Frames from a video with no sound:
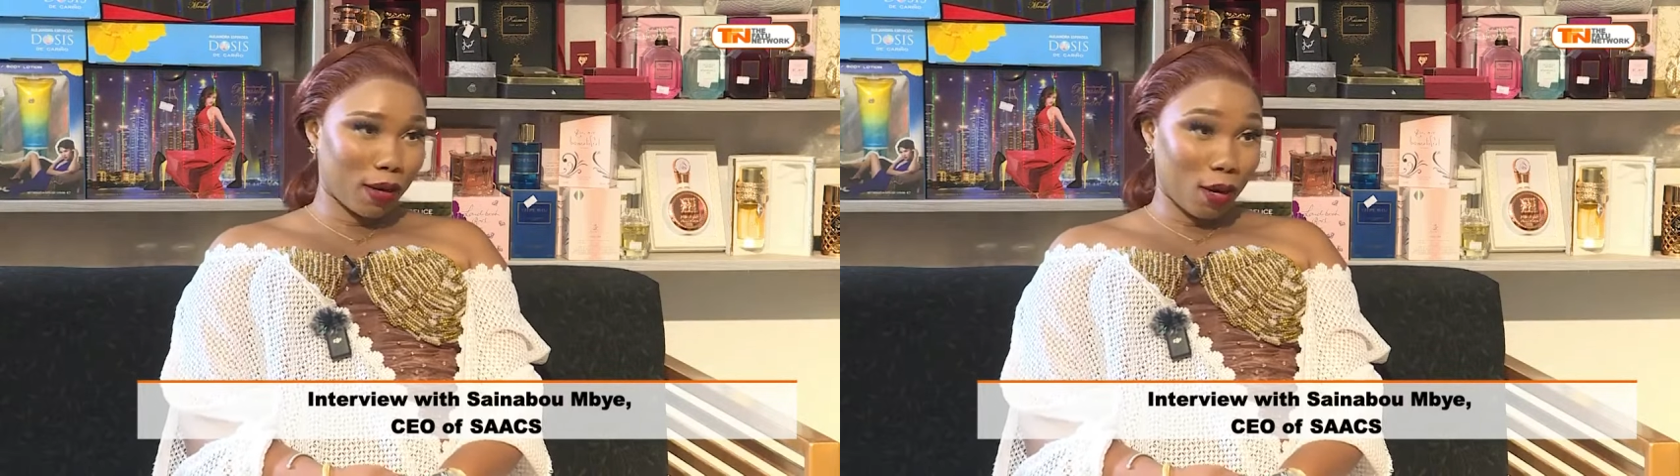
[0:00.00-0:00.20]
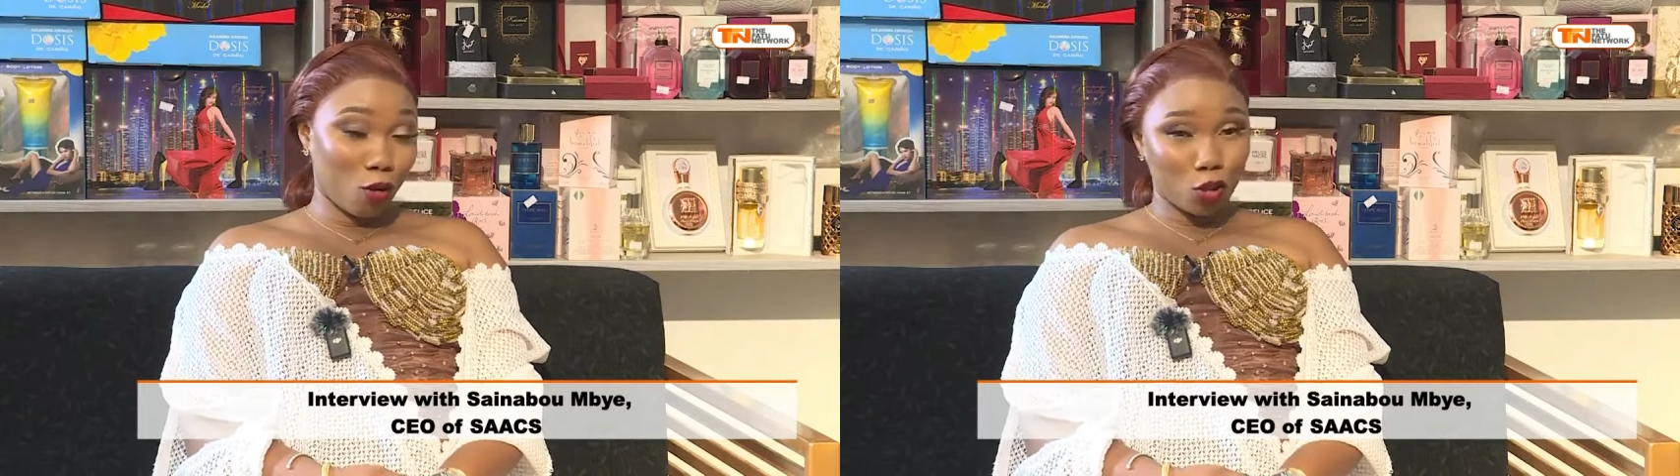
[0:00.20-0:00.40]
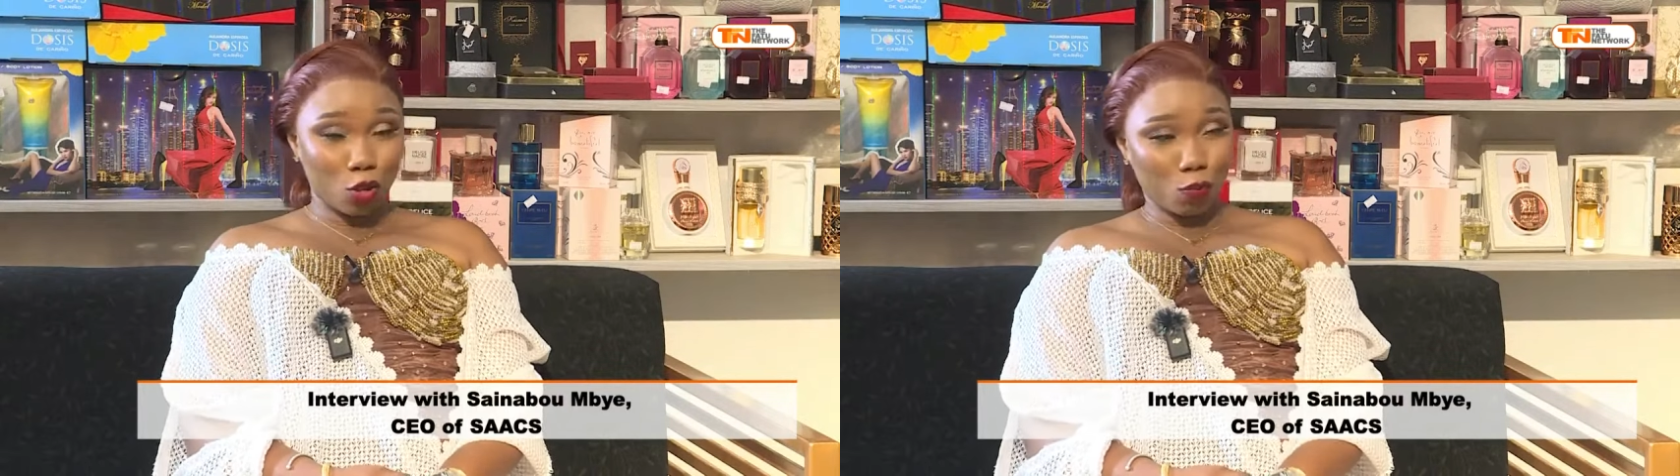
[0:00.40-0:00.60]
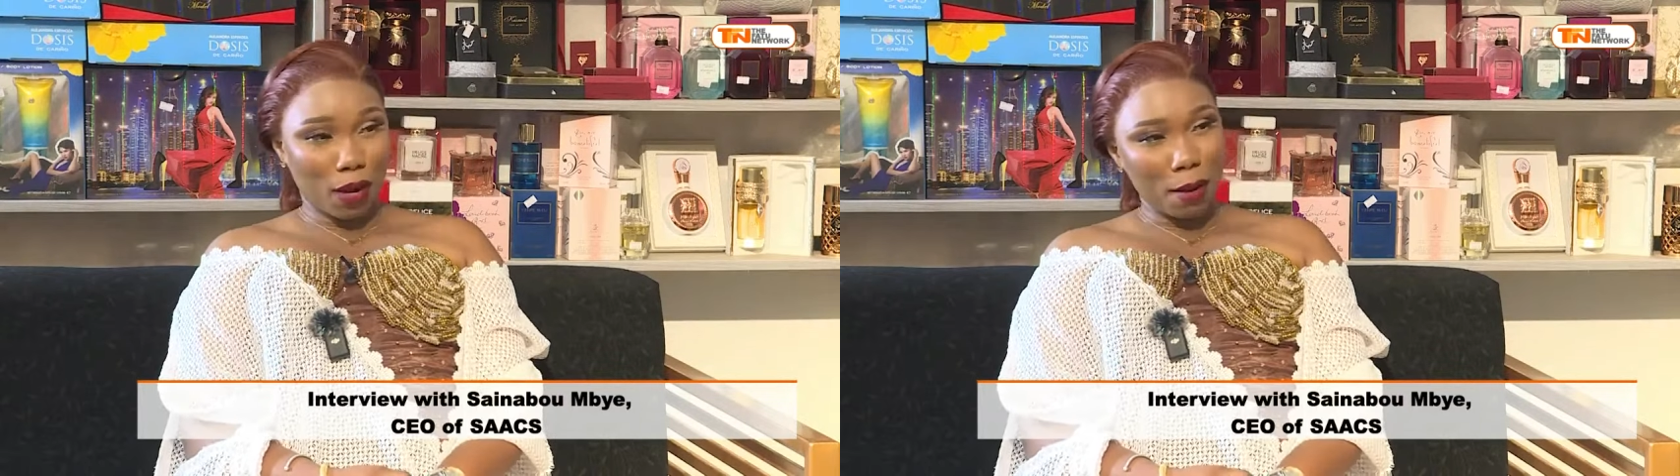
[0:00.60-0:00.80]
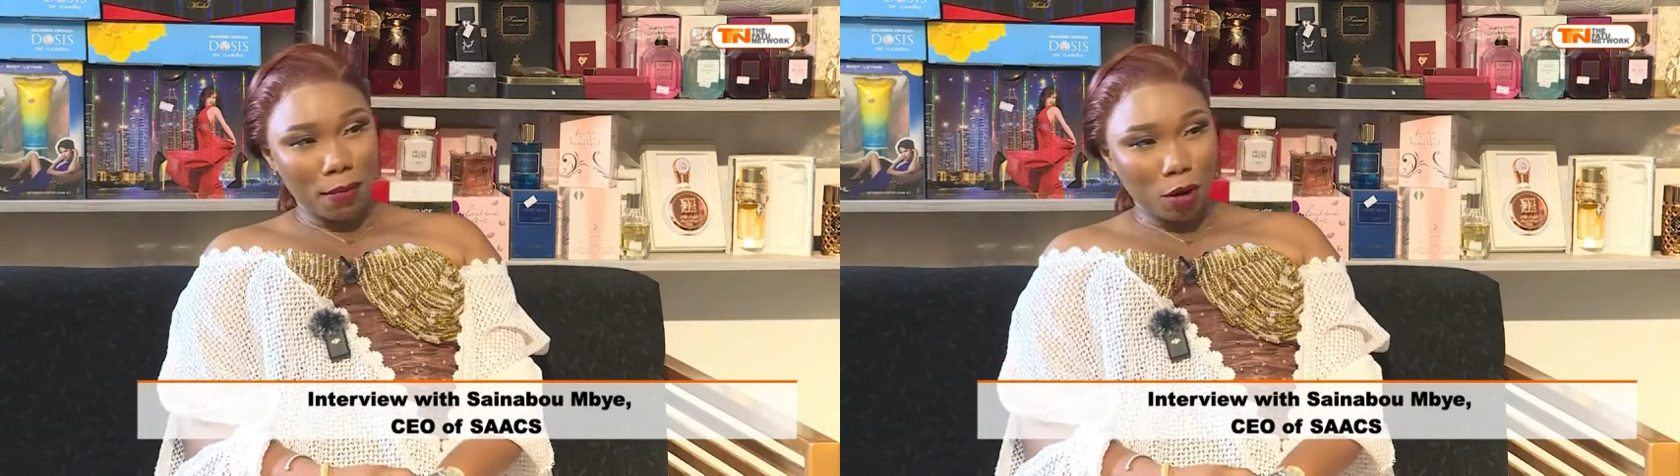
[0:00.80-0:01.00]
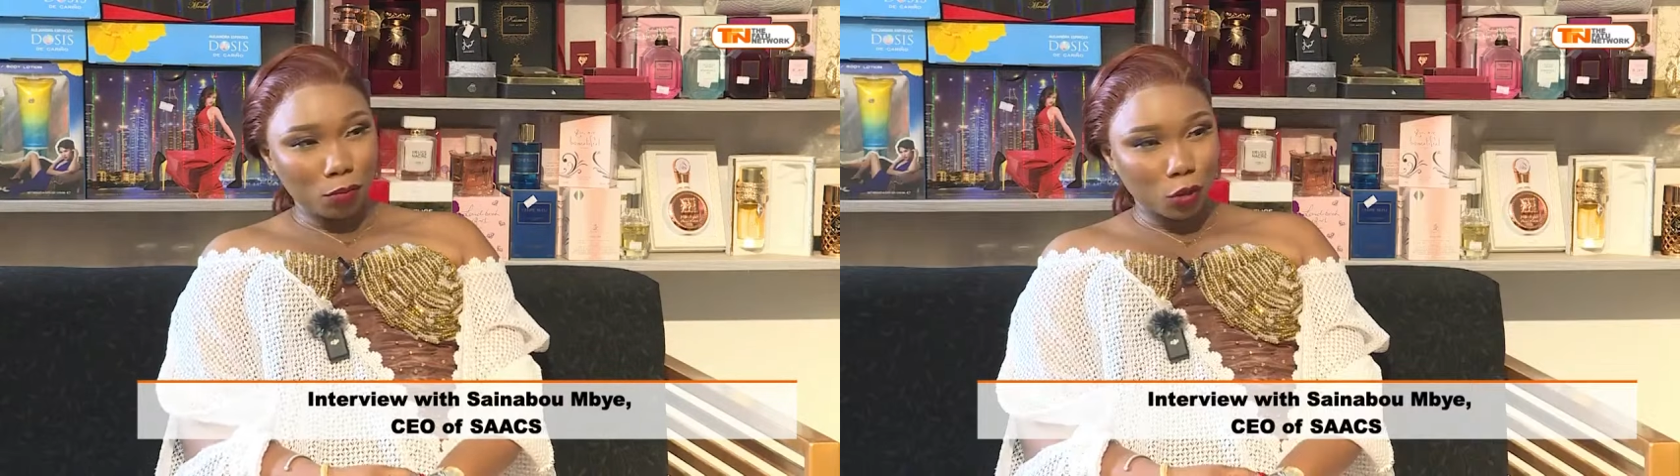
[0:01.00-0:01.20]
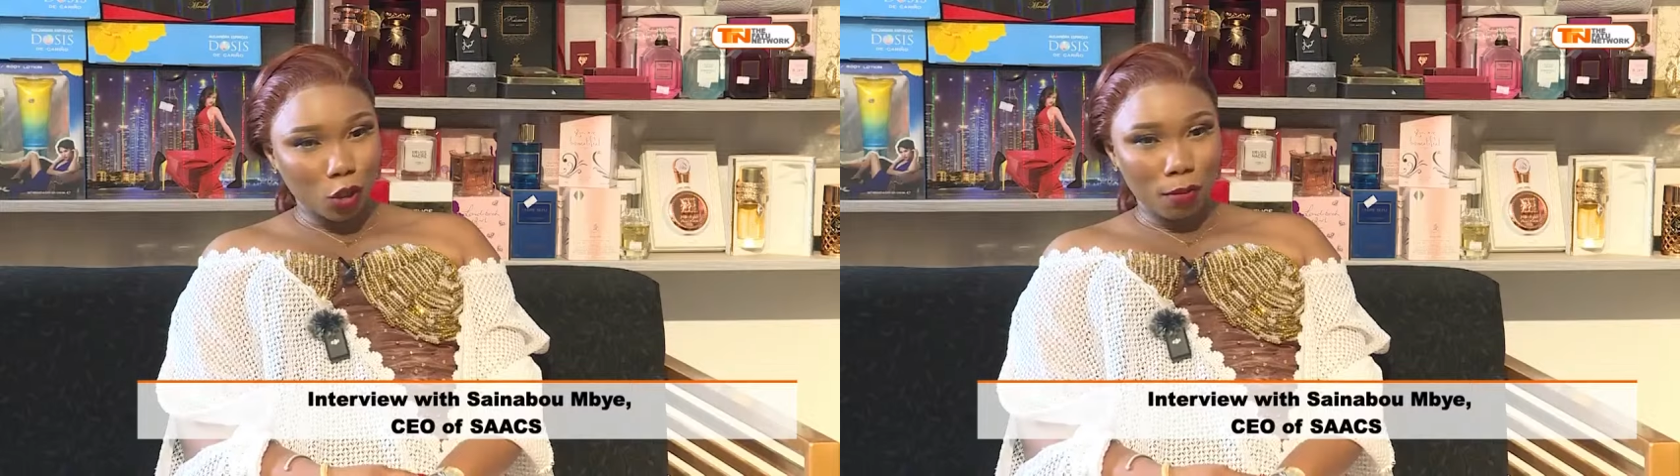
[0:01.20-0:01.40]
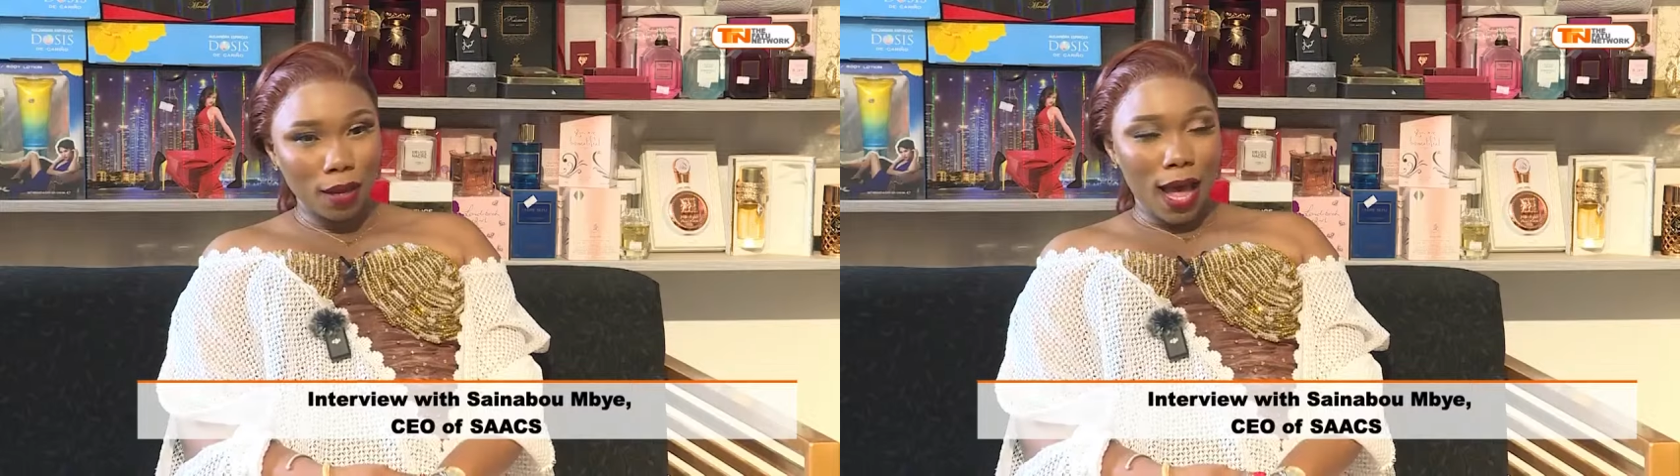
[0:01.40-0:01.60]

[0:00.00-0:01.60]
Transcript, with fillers: and also to my mom's shop.